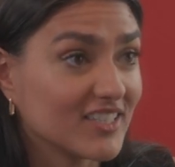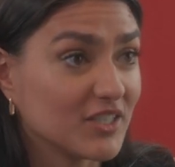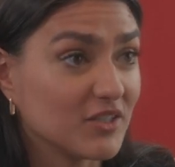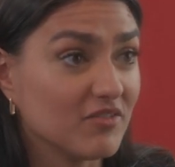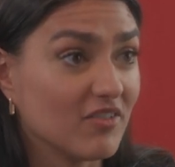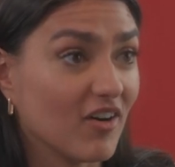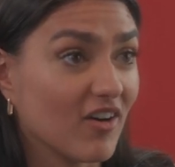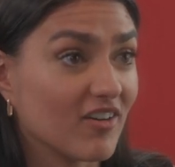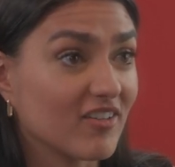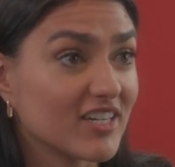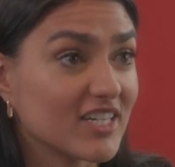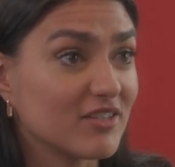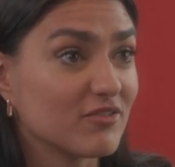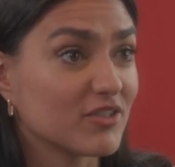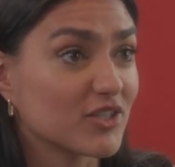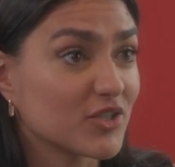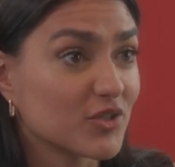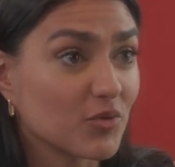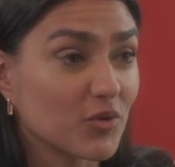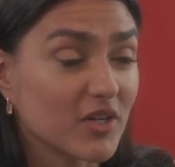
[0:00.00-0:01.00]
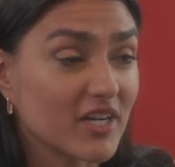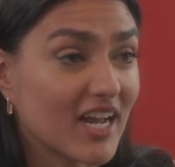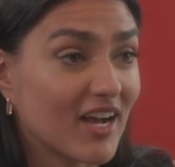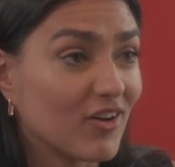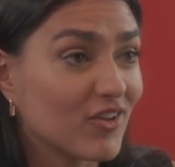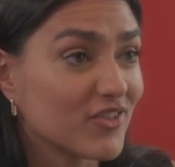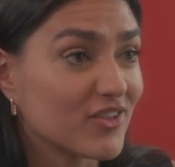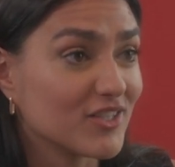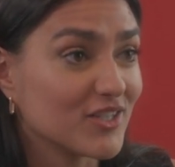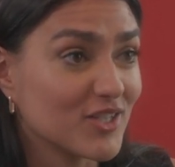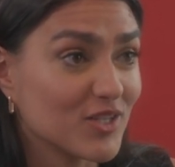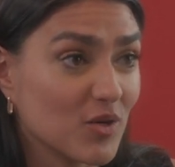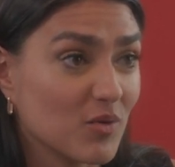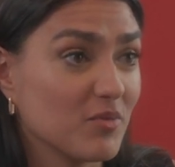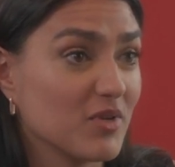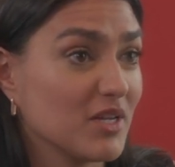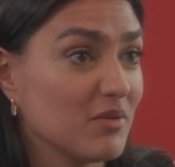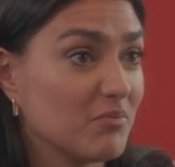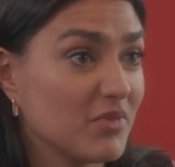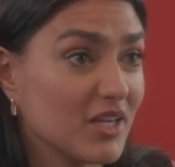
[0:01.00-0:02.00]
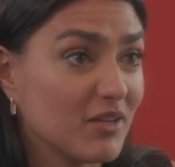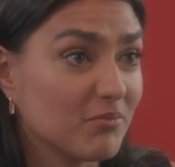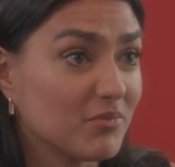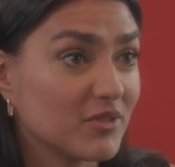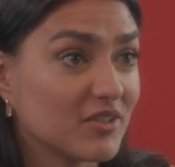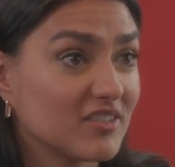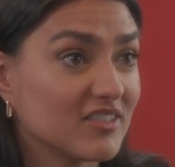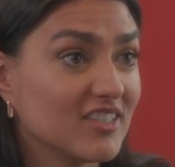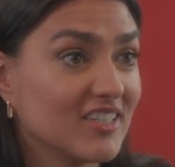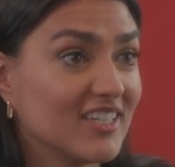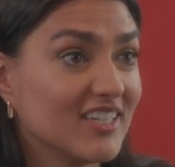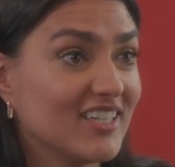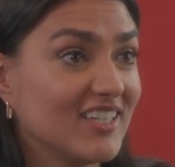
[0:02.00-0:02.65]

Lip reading: You've already restored health in so many people.